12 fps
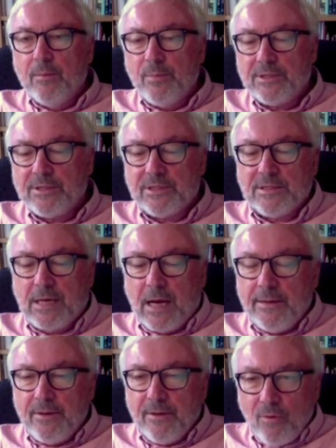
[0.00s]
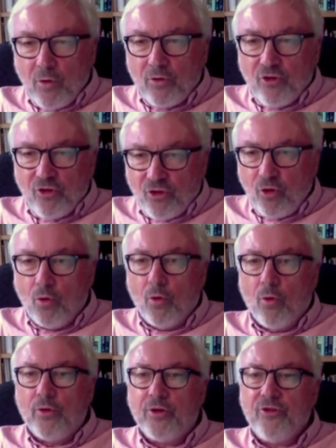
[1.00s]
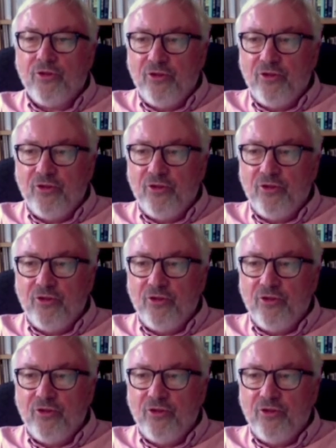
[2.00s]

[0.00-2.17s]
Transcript: But I'm not sure that